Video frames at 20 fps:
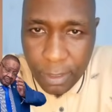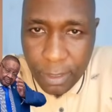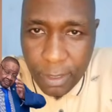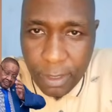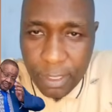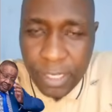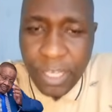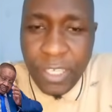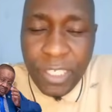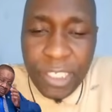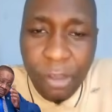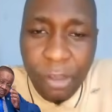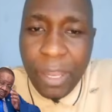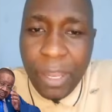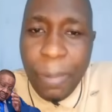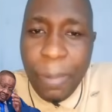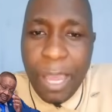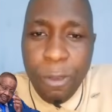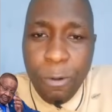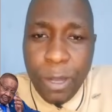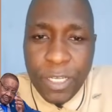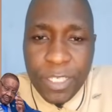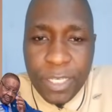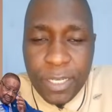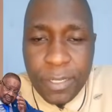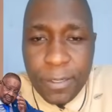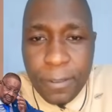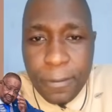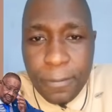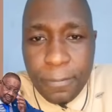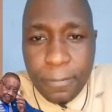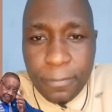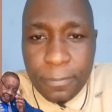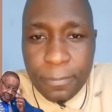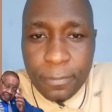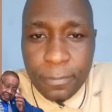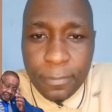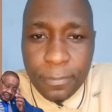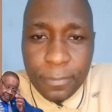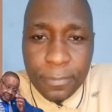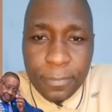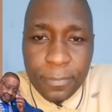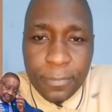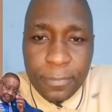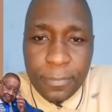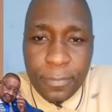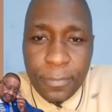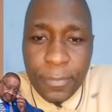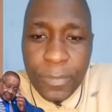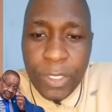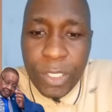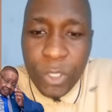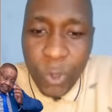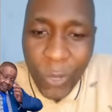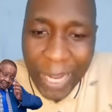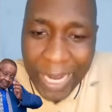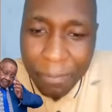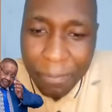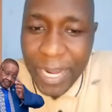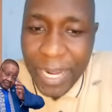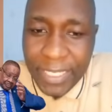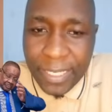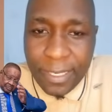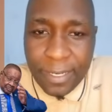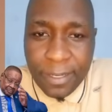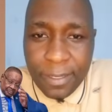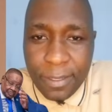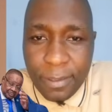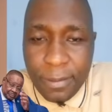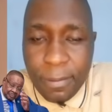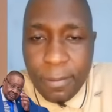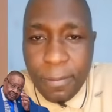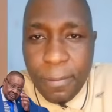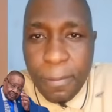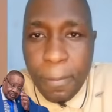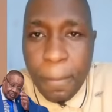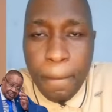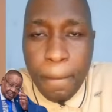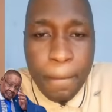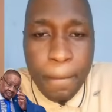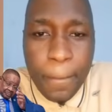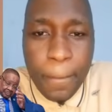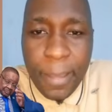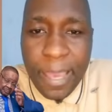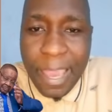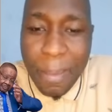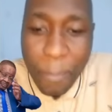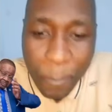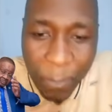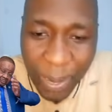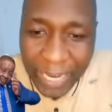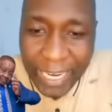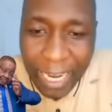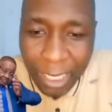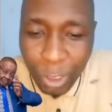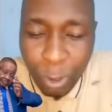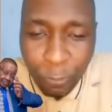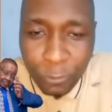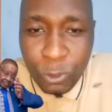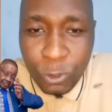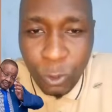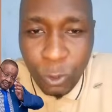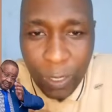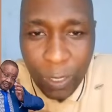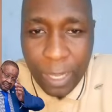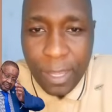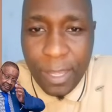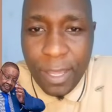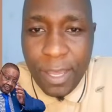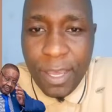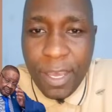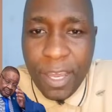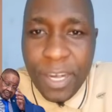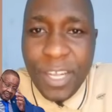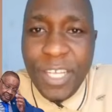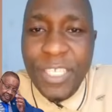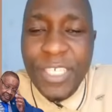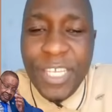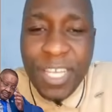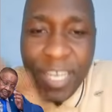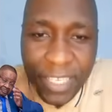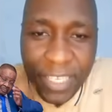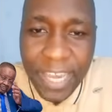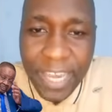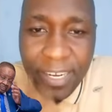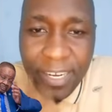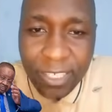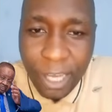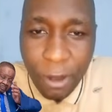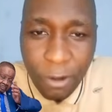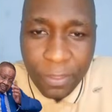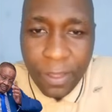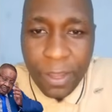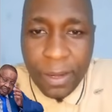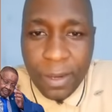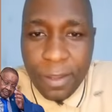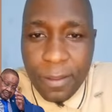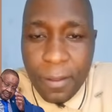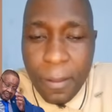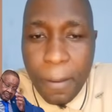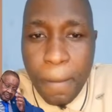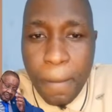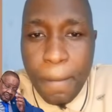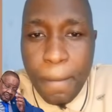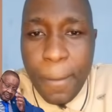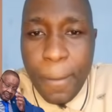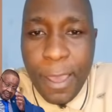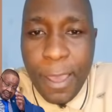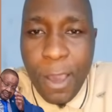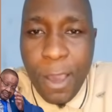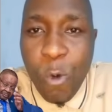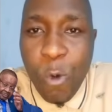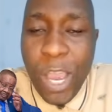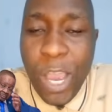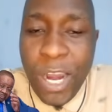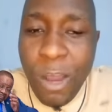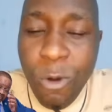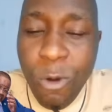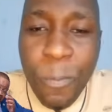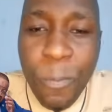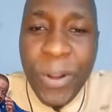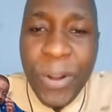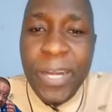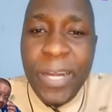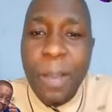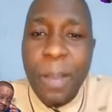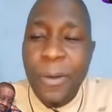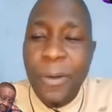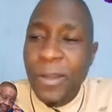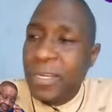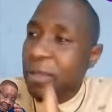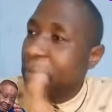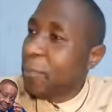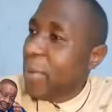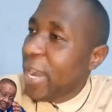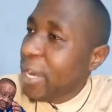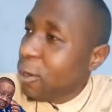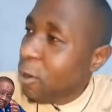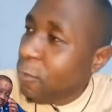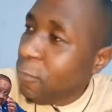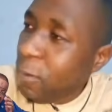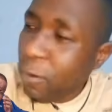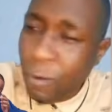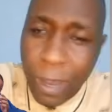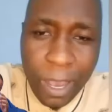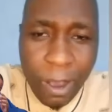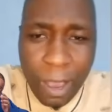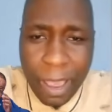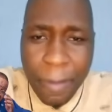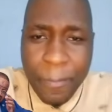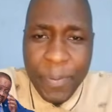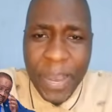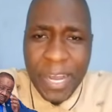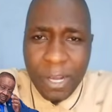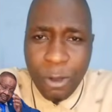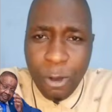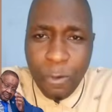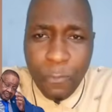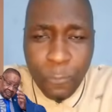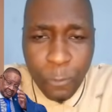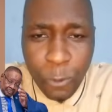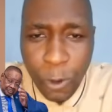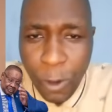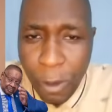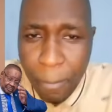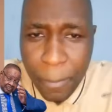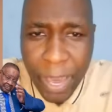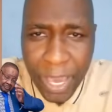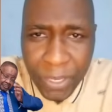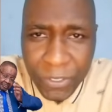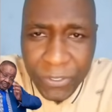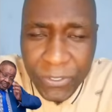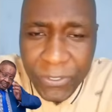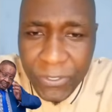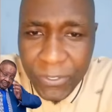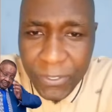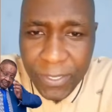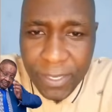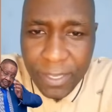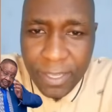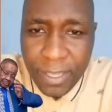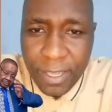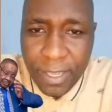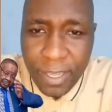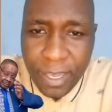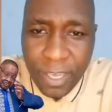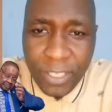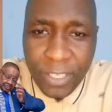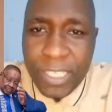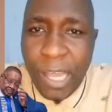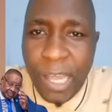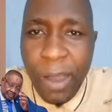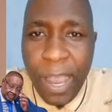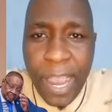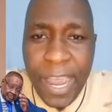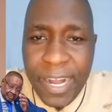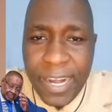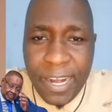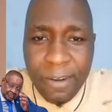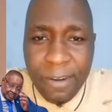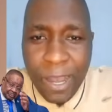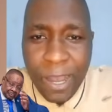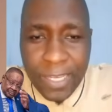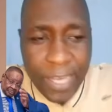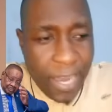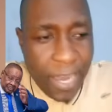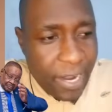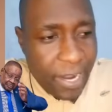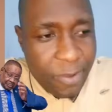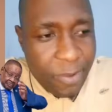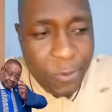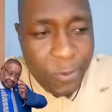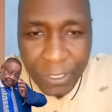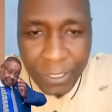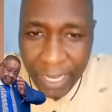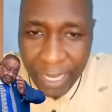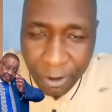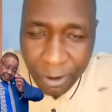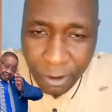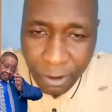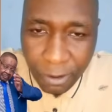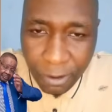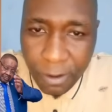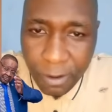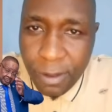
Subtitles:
10,000 Malawi kwacha. You can imagine a packet of sugar reaching 10,000. We are now complaining about a bag of maize. It's now 140, I don't know.